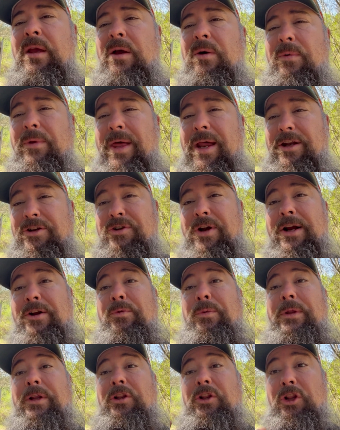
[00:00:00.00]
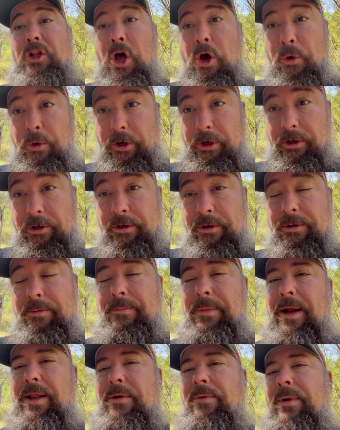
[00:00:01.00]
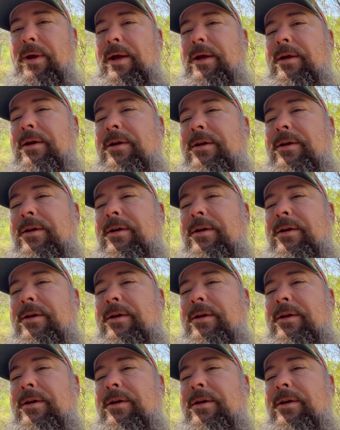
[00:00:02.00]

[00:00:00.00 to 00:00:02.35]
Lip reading: without a tractor with a loader, by the way.